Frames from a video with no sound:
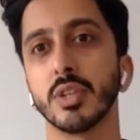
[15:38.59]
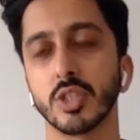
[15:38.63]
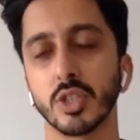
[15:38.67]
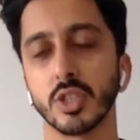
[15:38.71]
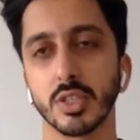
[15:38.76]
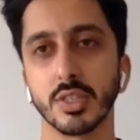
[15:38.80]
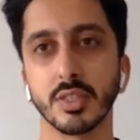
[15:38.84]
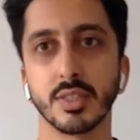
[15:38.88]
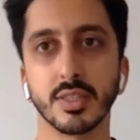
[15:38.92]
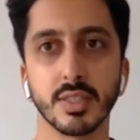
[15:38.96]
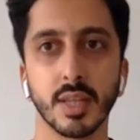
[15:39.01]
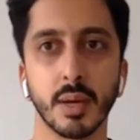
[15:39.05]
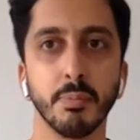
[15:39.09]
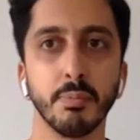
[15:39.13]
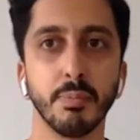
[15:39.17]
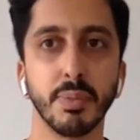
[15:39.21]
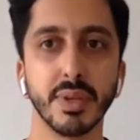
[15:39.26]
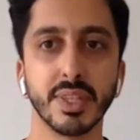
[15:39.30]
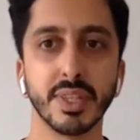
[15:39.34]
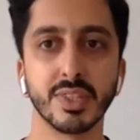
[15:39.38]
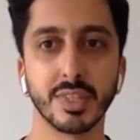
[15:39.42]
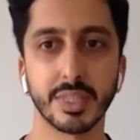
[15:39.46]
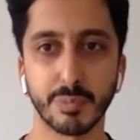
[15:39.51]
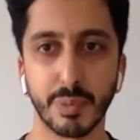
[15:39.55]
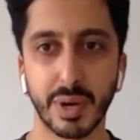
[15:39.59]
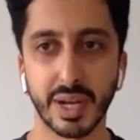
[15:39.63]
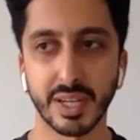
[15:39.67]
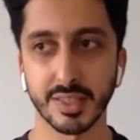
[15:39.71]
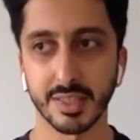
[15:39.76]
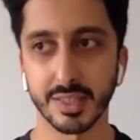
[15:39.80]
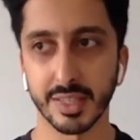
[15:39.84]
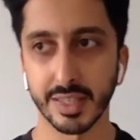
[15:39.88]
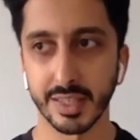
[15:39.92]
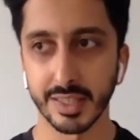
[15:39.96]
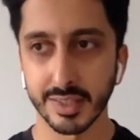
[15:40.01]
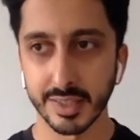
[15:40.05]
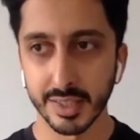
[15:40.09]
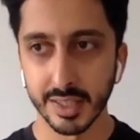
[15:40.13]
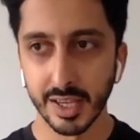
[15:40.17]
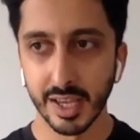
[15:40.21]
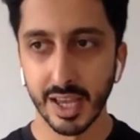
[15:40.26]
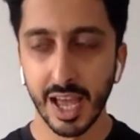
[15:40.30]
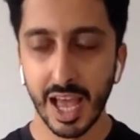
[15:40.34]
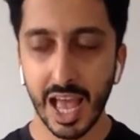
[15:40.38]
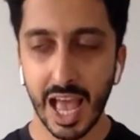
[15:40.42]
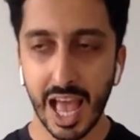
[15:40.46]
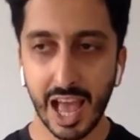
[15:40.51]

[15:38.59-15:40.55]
which is some business practices